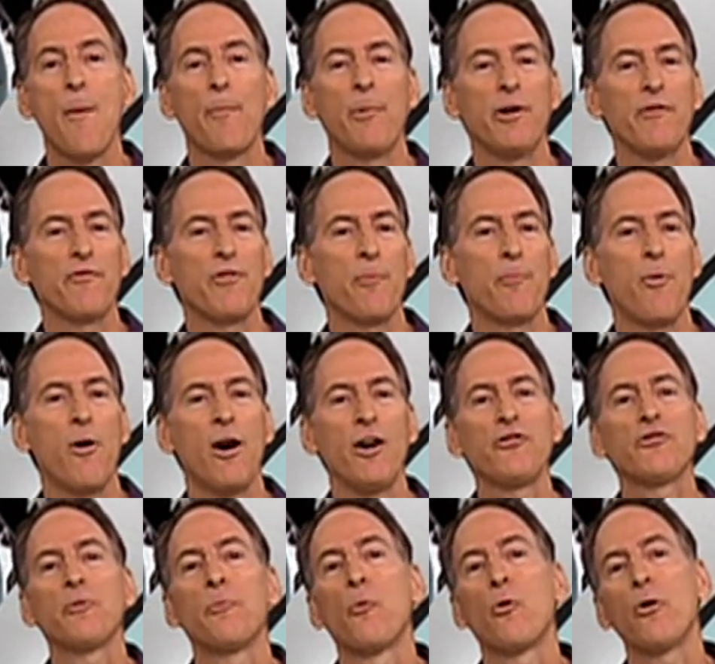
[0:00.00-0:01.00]
But if the
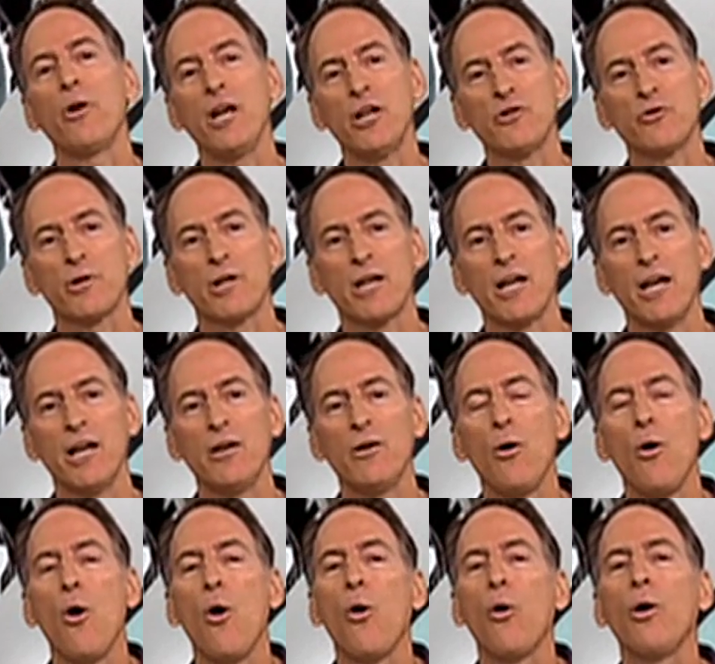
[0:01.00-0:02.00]
parts are more intricate,
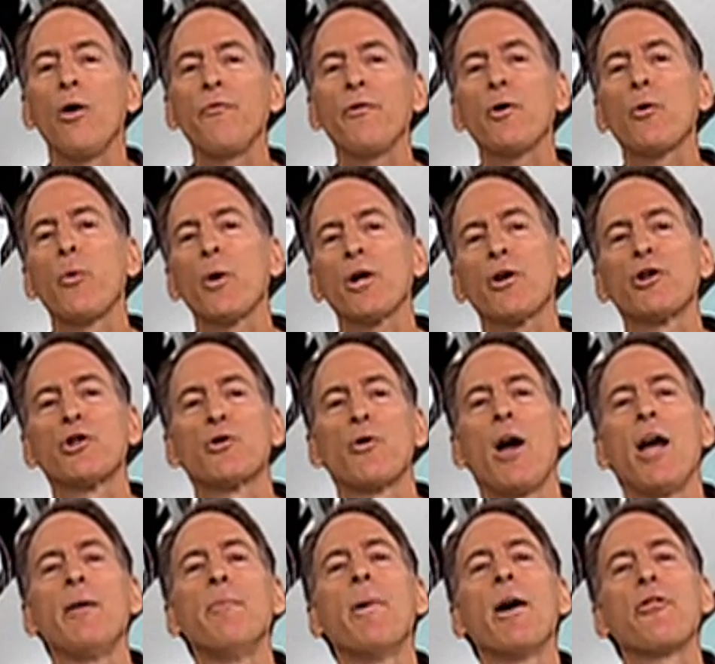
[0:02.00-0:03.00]
or if a quicker
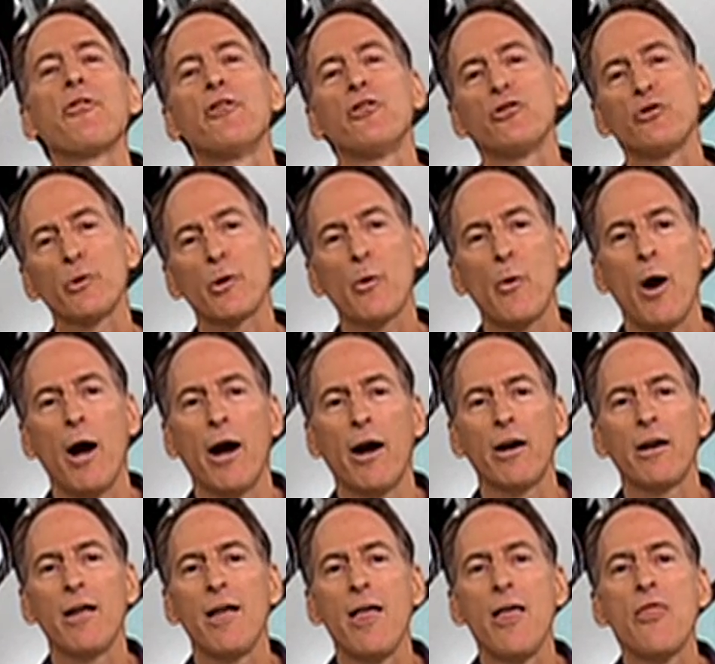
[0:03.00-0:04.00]
drying method is
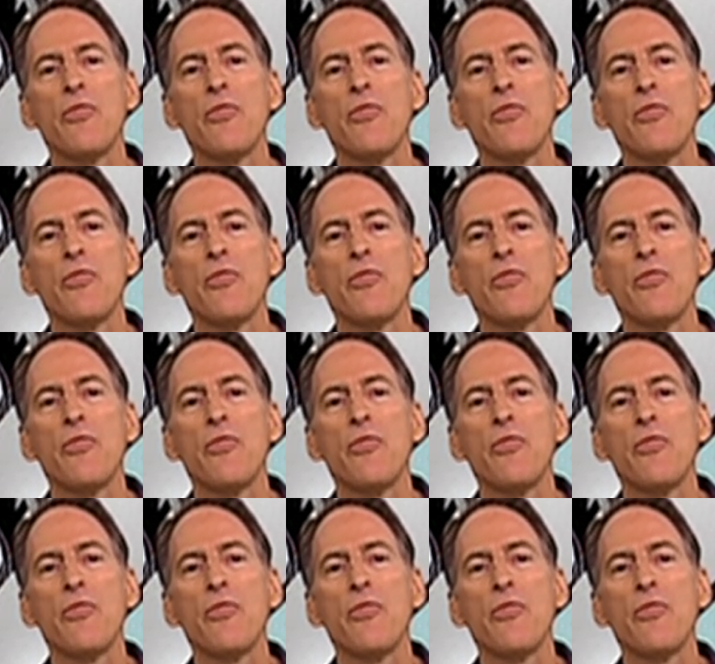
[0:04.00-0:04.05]
required,